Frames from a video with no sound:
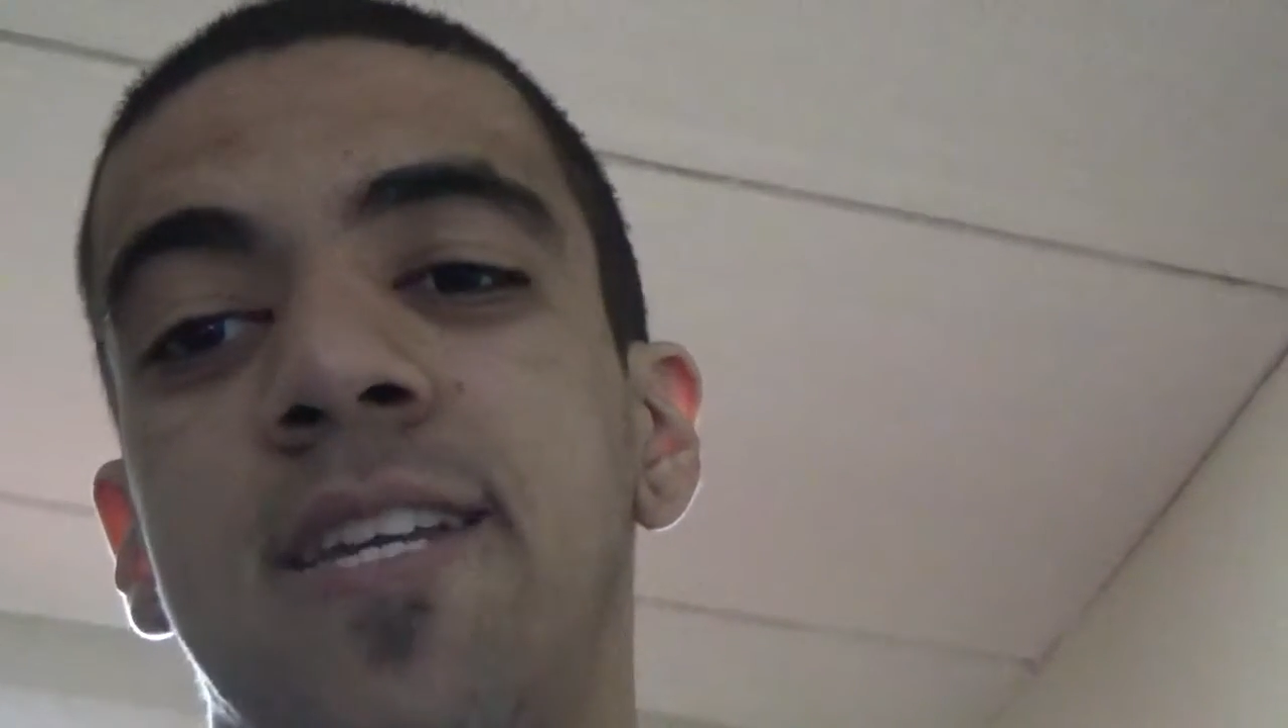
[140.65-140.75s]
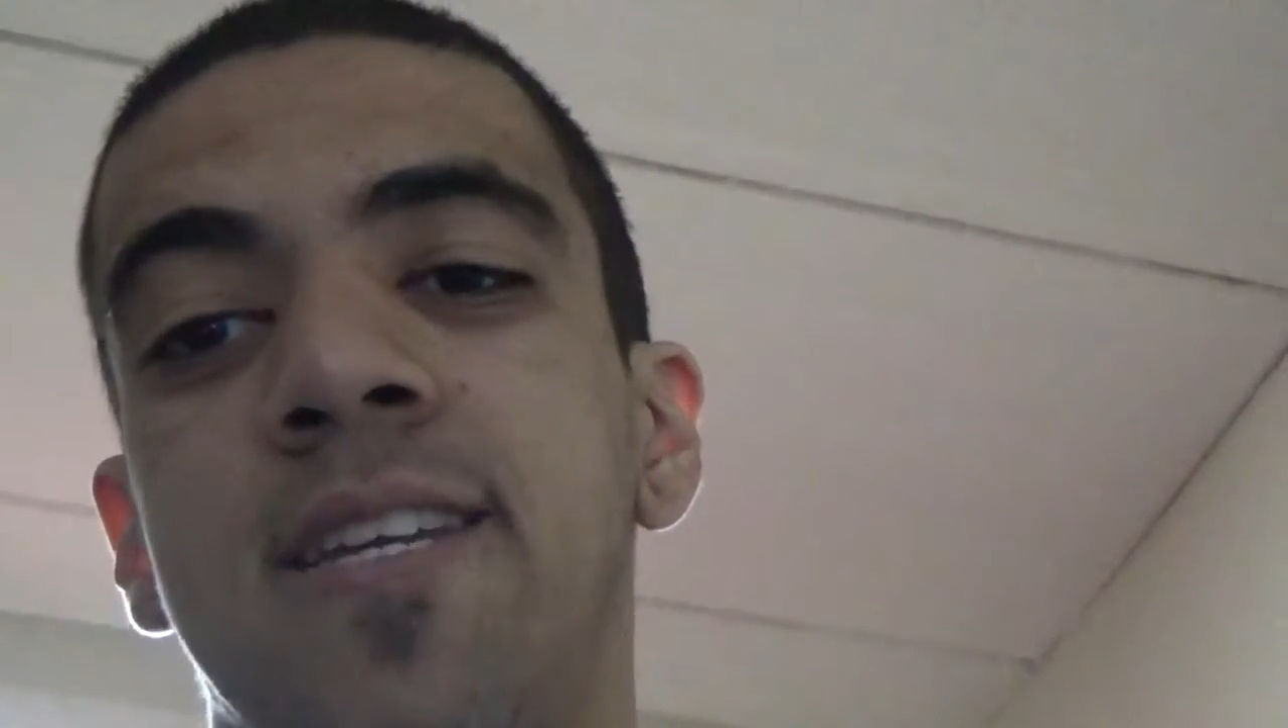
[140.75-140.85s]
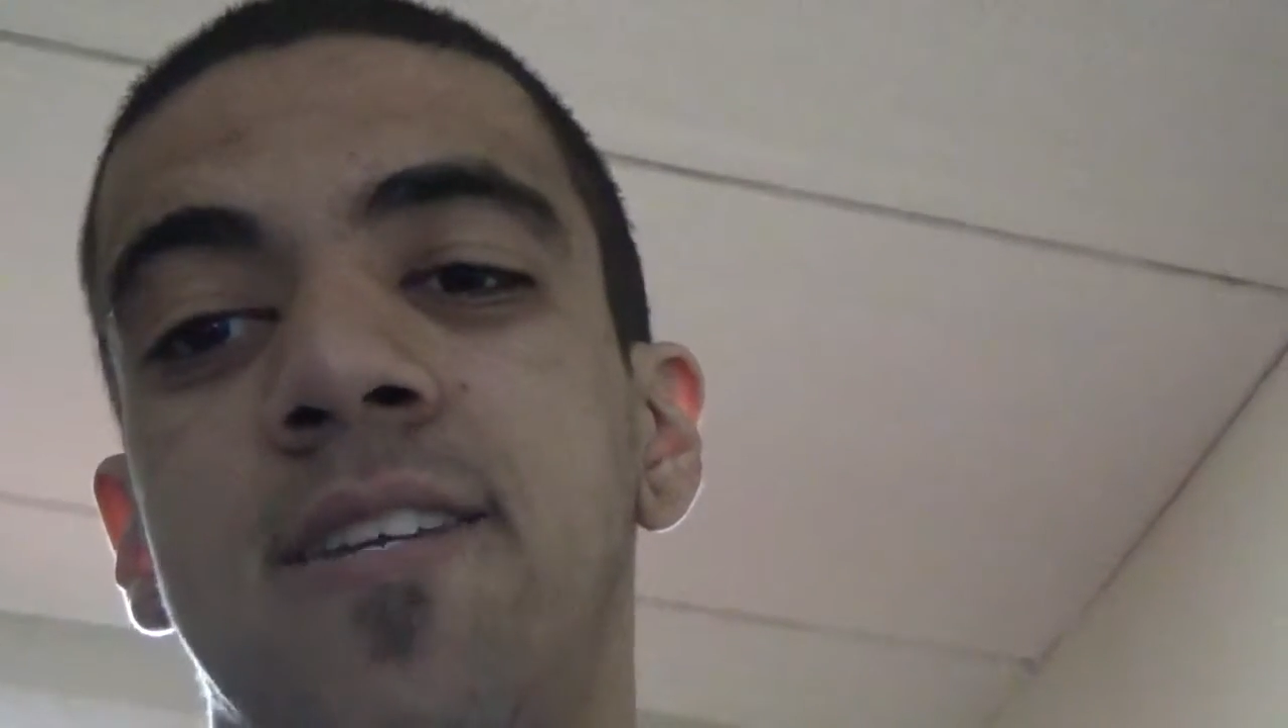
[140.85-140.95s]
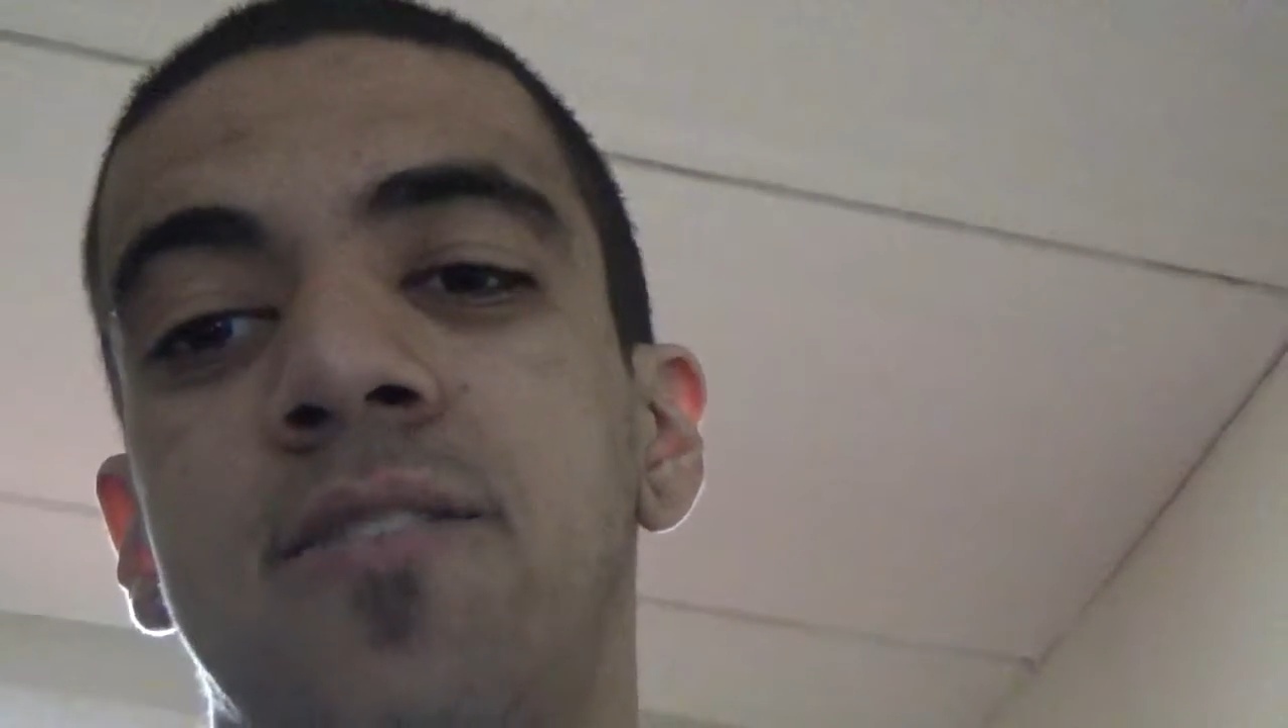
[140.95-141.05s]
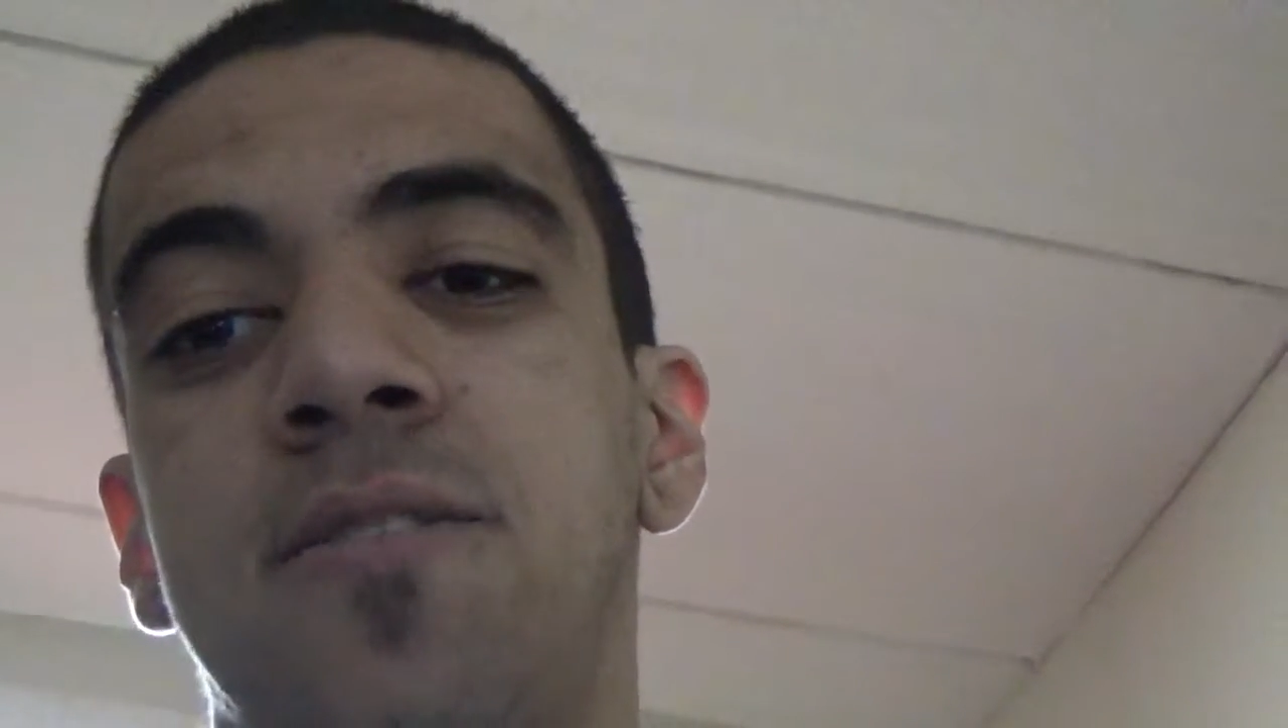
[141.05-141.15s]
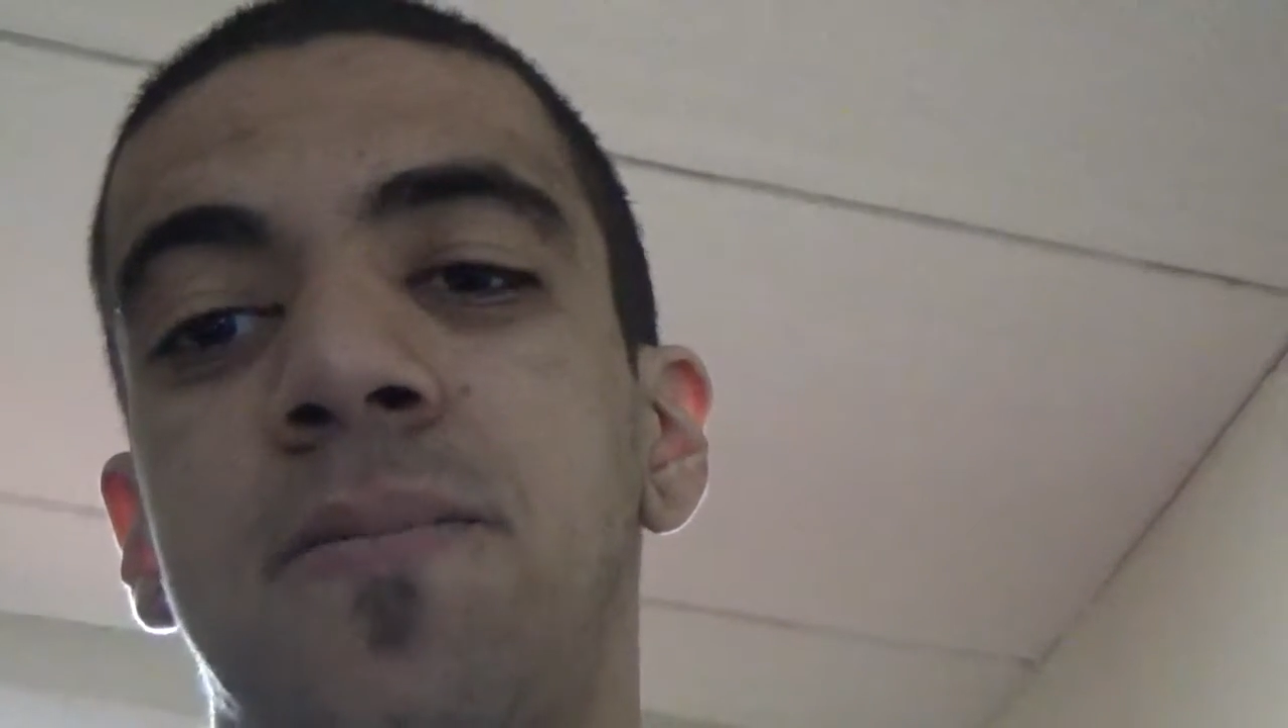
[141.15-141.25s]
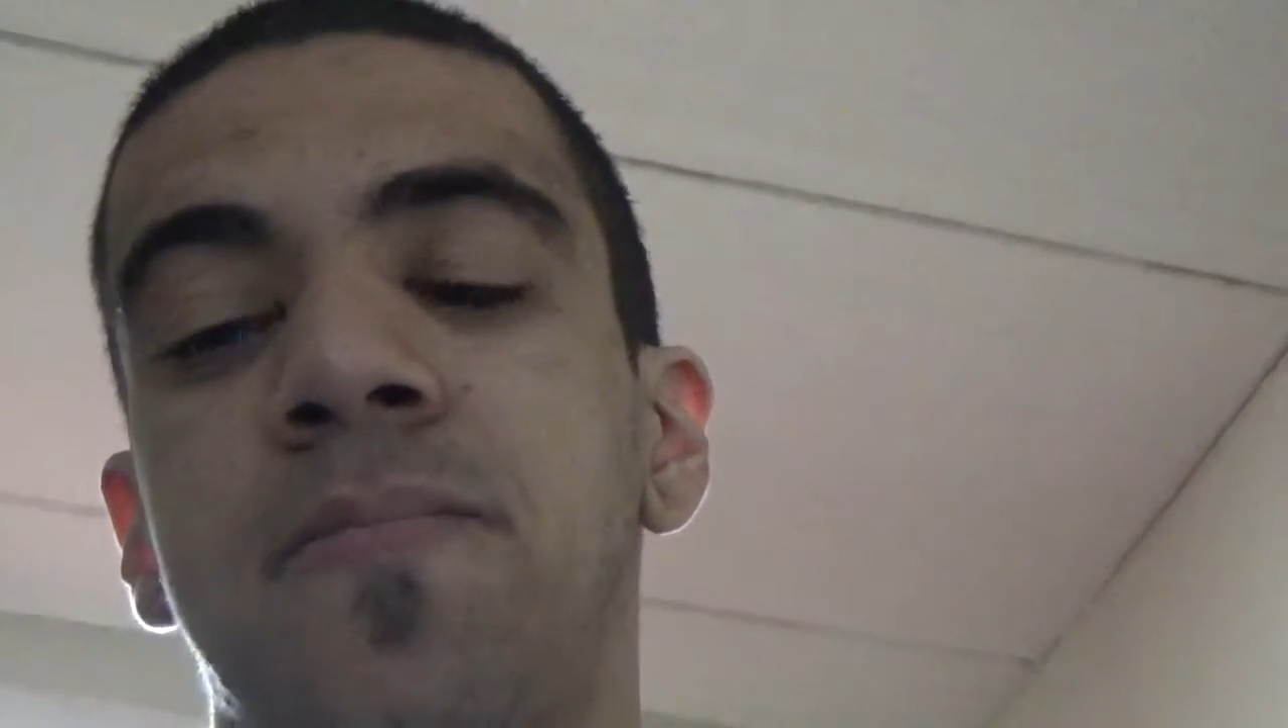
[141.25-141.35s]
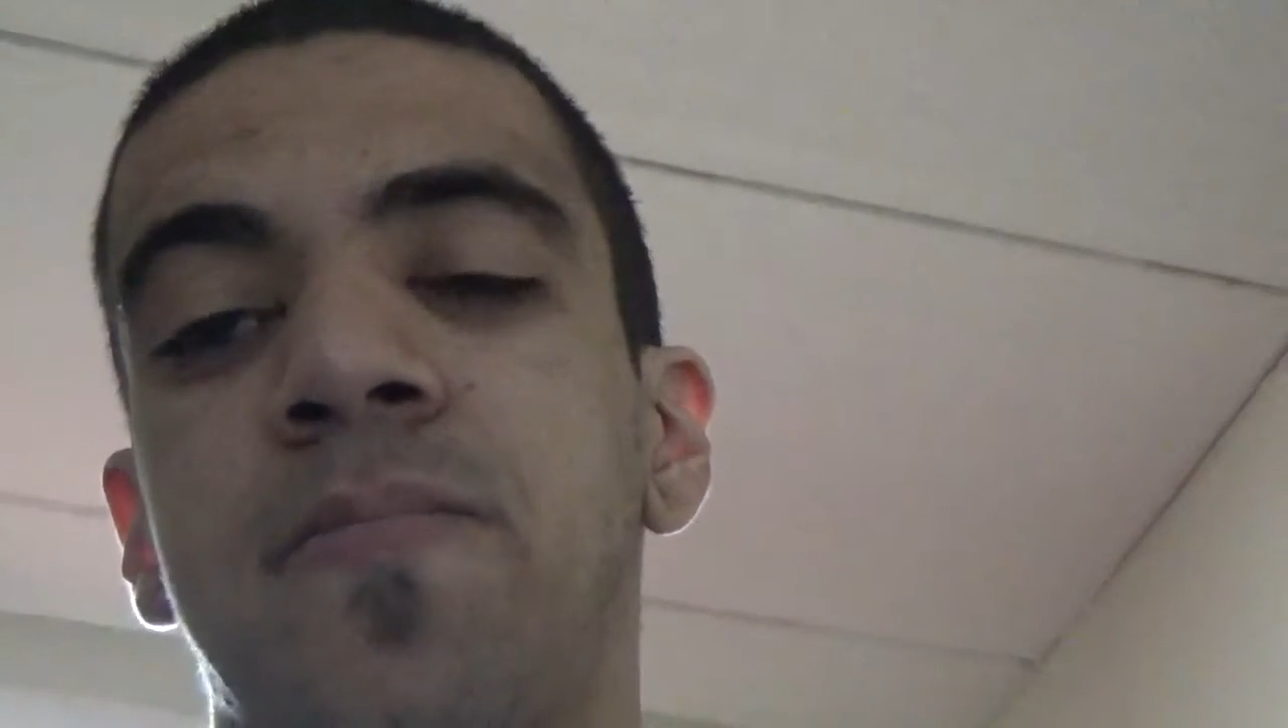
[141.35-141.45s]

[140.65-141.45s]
it is,